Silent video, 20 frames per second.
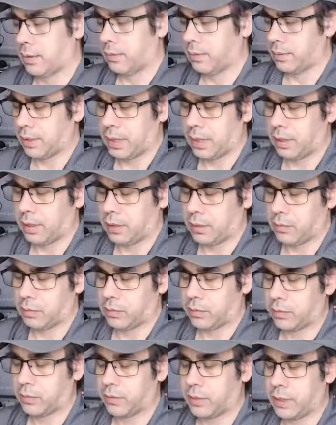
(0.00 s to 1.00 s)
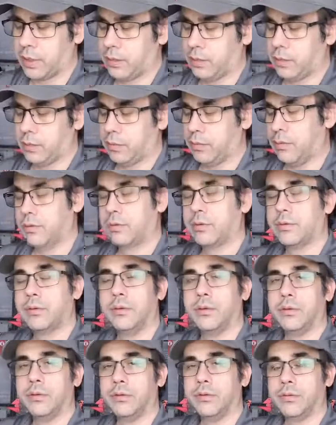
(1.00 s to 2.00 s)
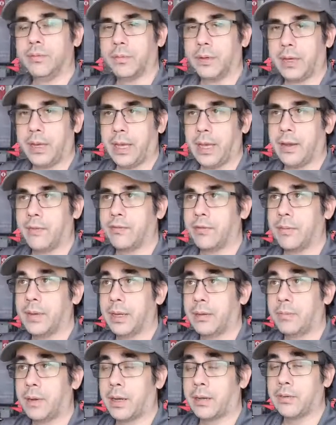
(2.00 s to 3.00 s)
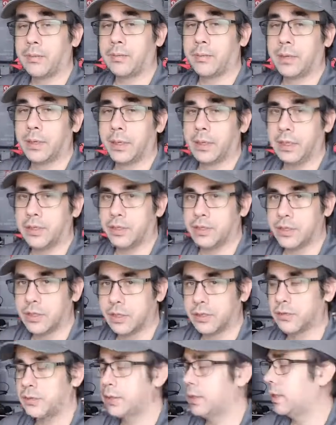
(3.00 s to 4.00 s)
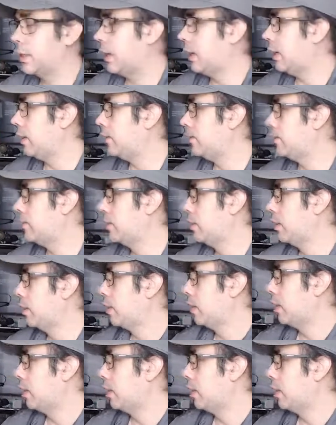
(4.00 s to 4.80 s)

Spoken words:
I will try to do with screws, but I have some epoxy putty just in case